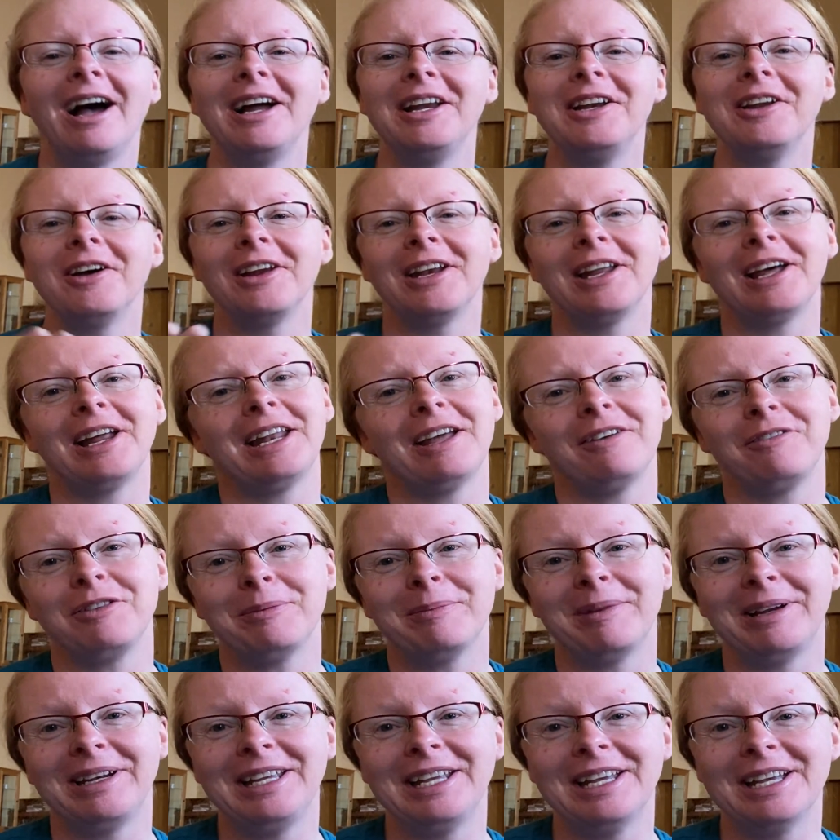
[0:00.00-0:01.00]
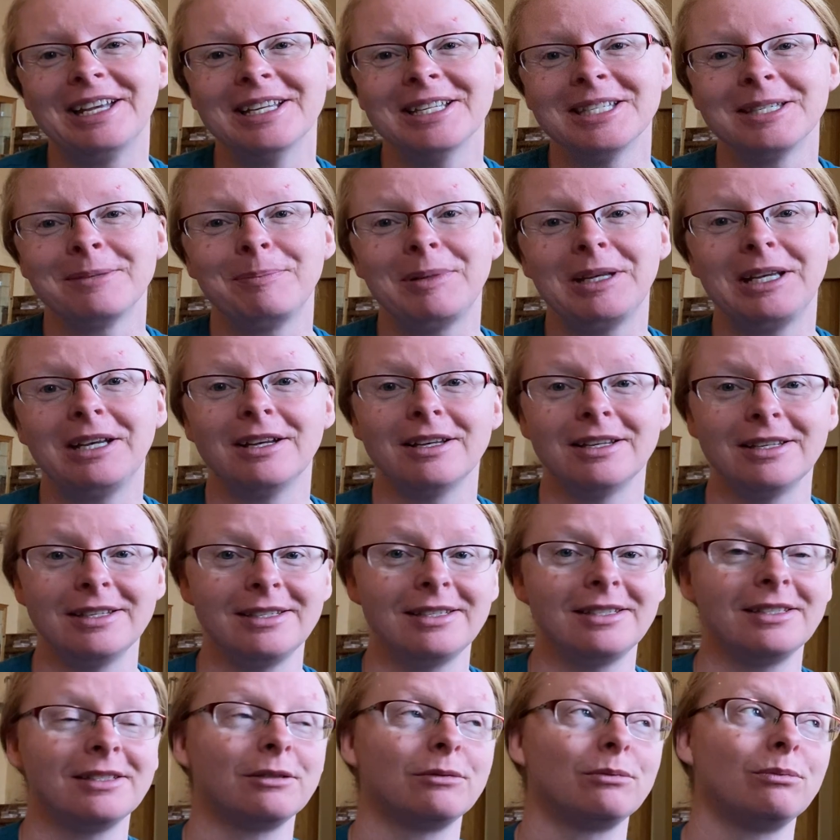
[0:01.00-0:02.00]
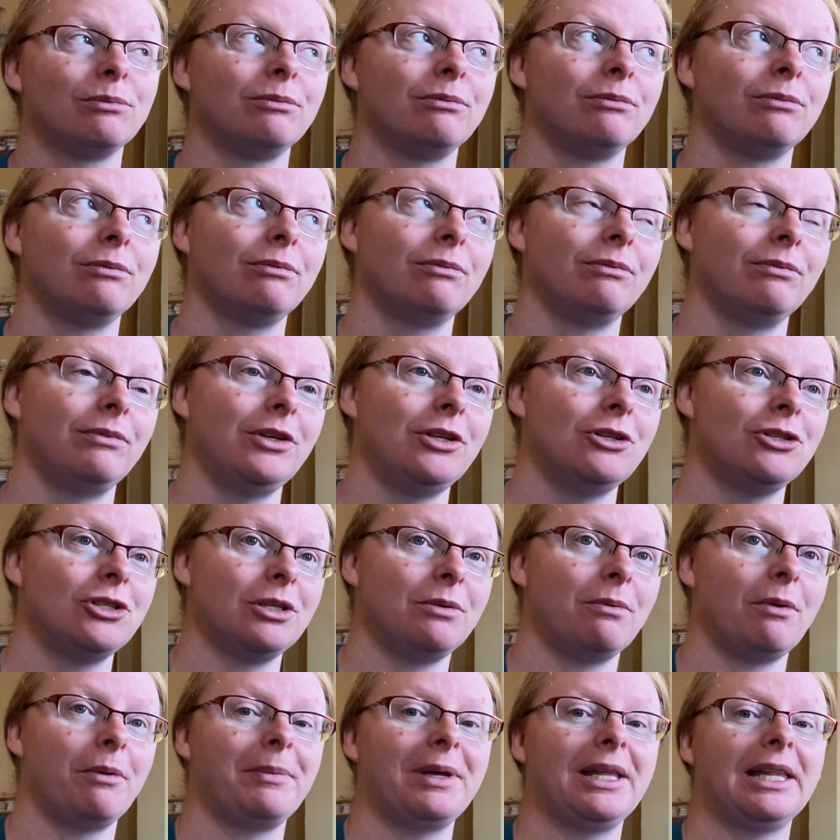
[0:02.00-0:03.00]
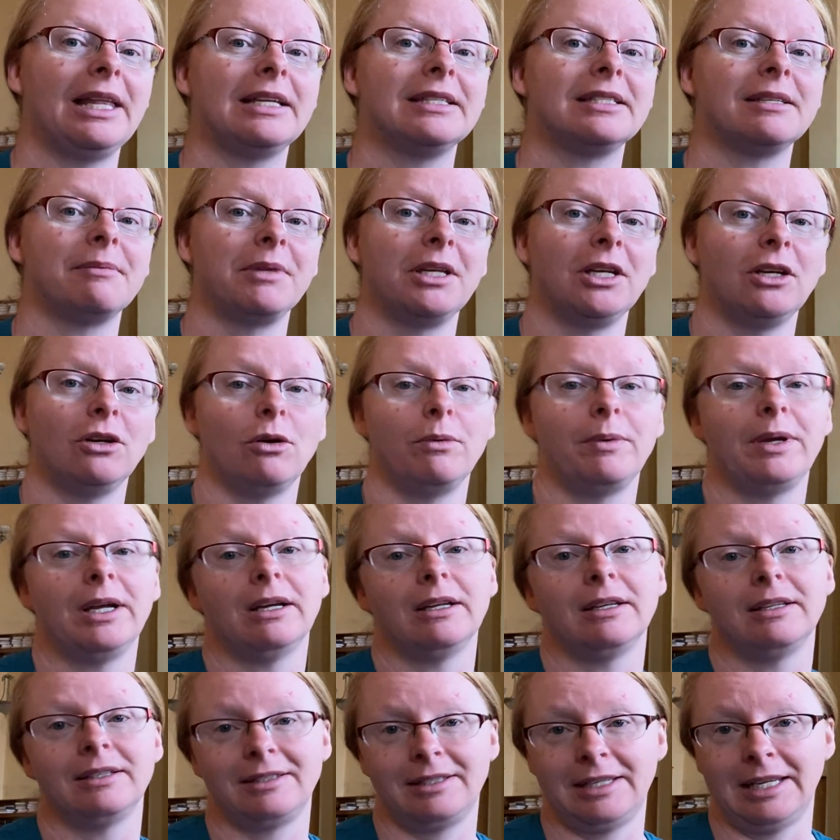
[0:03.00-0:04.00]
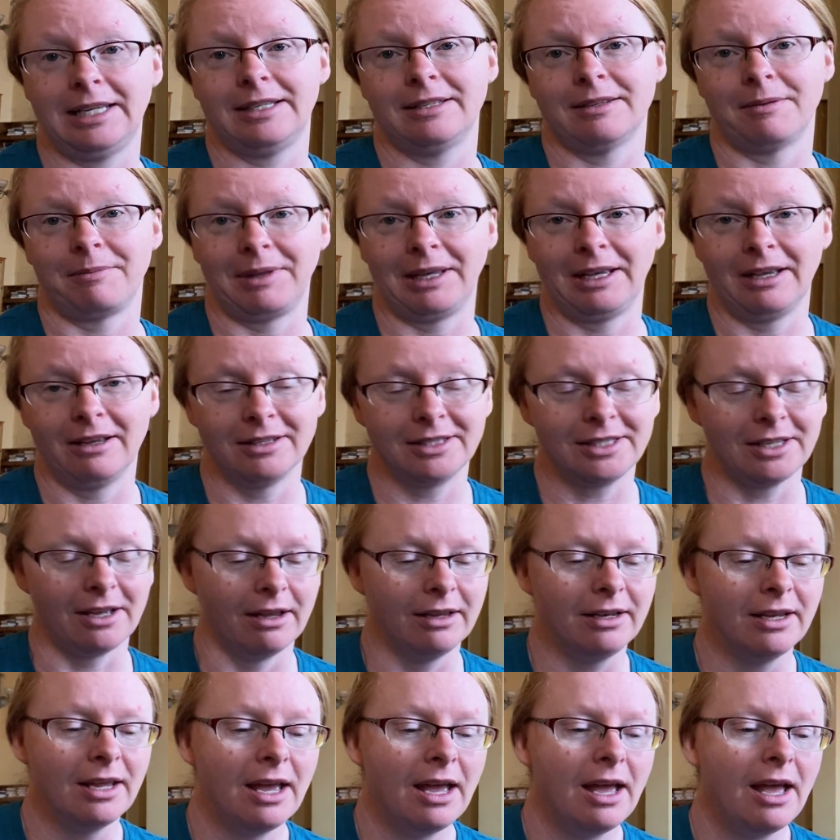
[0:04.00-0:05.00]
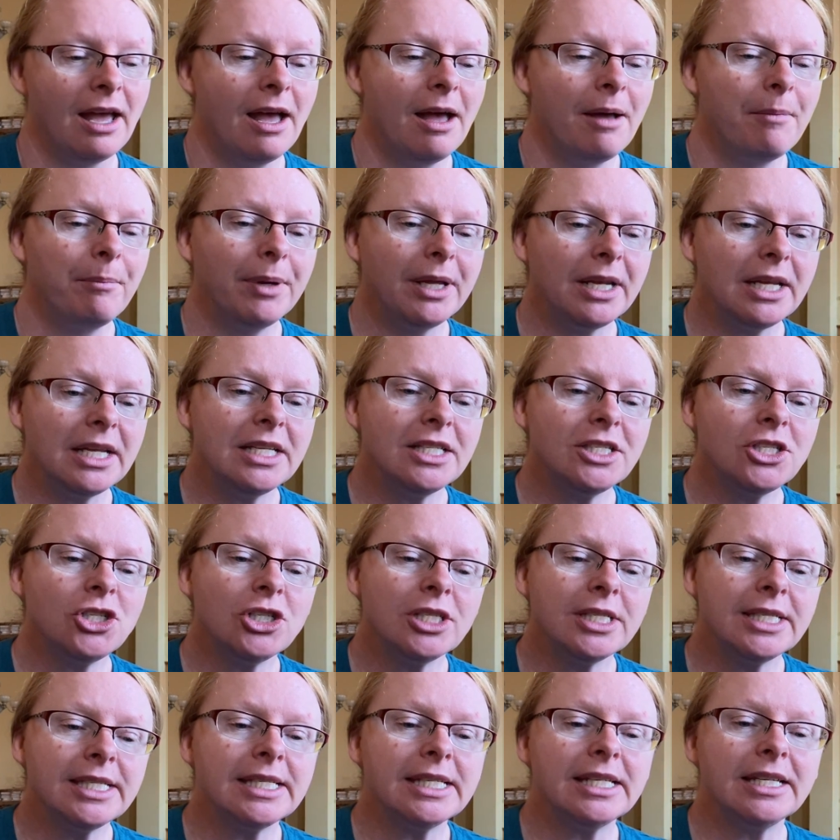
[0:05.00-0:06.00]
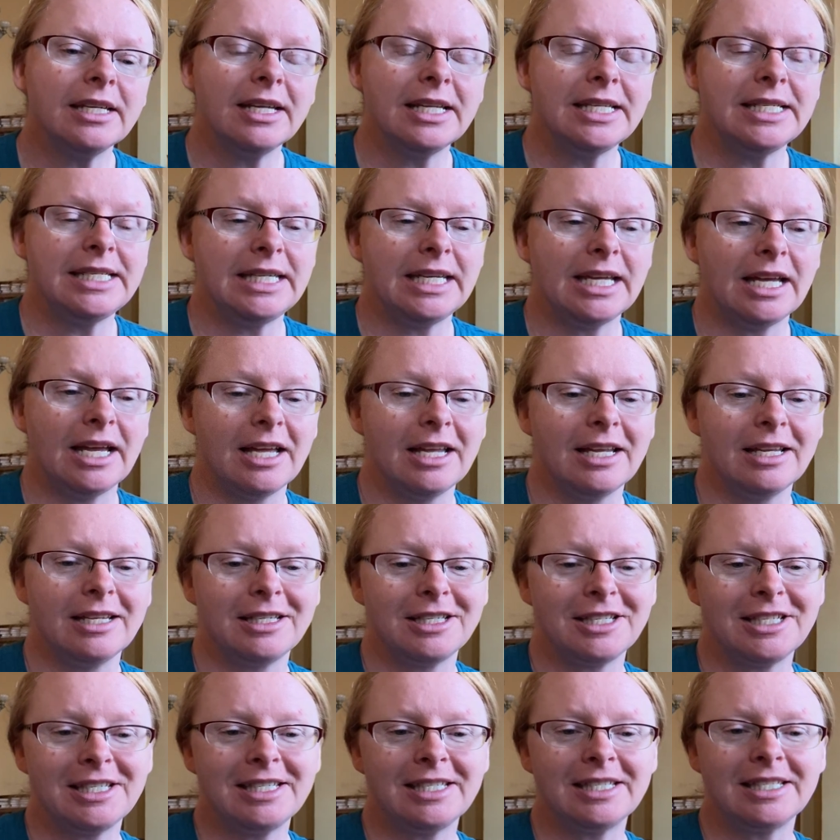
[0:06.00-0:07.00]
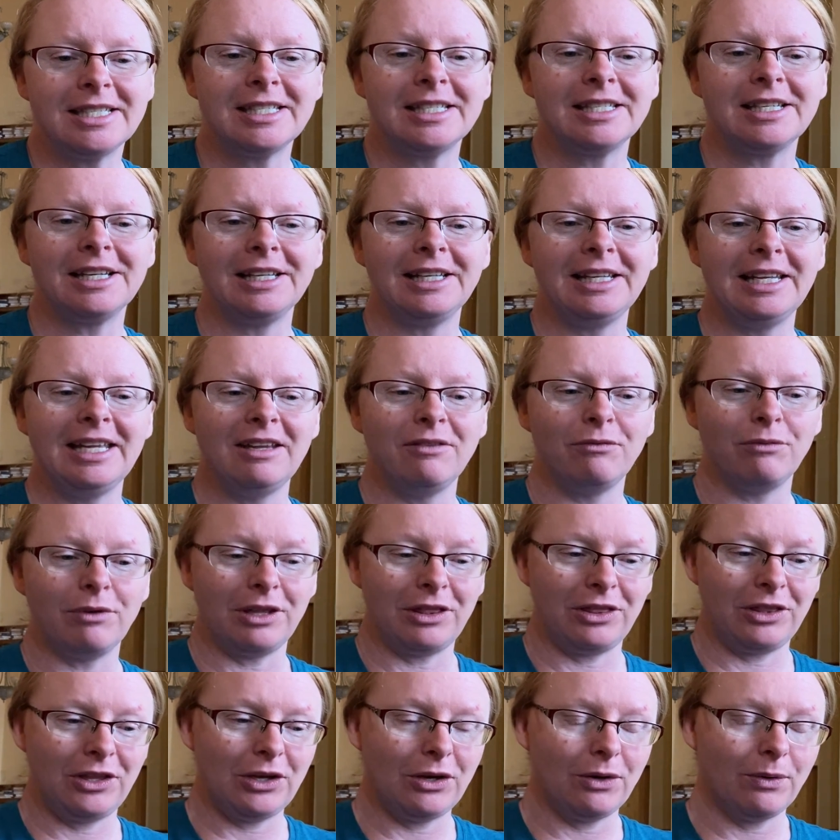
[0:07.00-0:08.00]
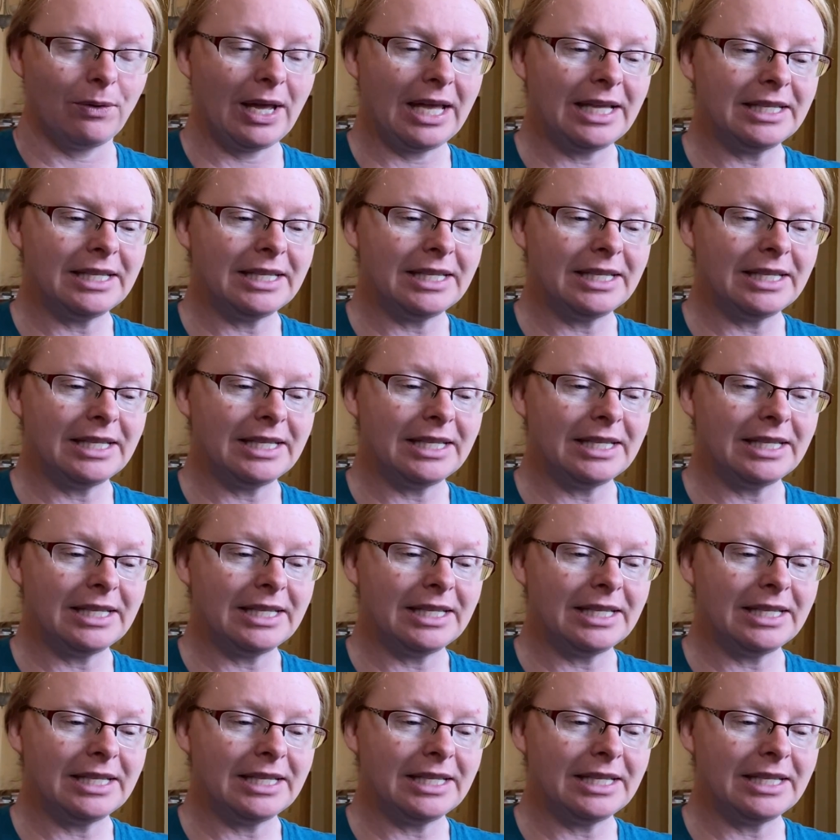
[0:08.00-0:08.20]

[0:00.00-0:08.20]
I know not everybody is, because usually when we let something go, we got to take something else on. But it's just an idea to leave with you.